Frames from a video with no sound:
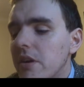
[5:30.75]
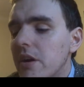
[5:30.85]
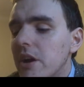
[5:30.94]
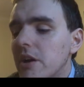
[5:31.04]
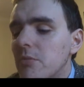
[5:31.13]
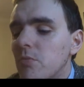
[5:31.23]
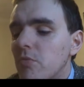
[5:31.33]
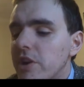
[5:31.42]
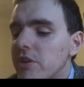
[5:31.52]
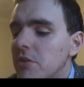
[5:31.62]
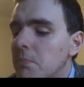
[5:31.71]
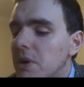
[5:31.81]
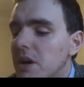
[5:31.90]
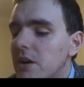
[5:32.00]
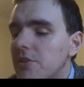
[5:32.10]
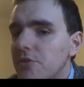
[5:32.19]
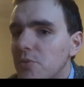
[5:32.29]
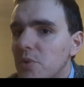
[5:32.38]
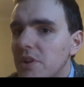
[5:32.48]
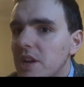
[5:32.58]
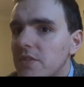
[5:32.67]
um, read it on the bus or
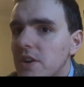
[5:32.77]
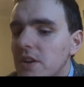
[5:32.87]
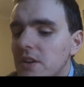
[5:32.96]
whatever.